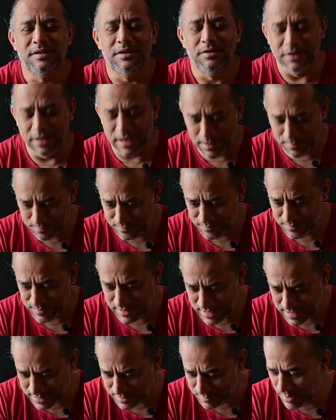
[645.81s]
Yep,
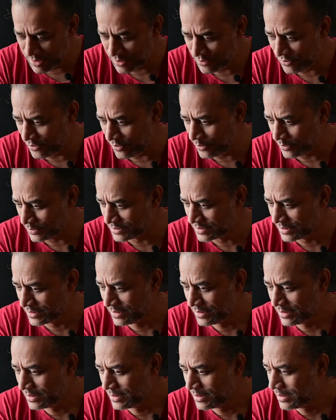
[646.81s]
let me introduce.
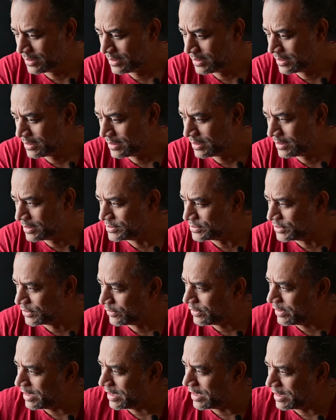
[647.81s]

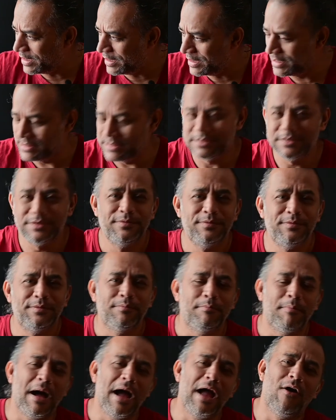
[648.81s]
So here it is,
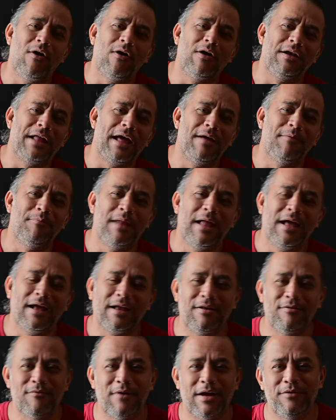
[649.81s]
my all-time black
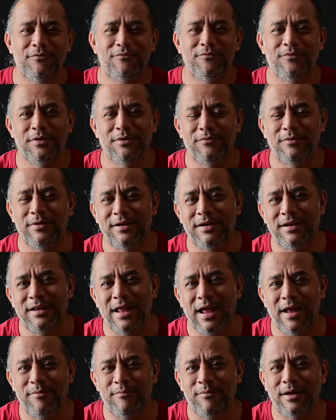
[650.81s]
and white favorite
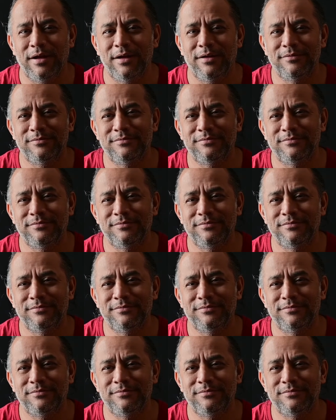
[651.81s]
camera.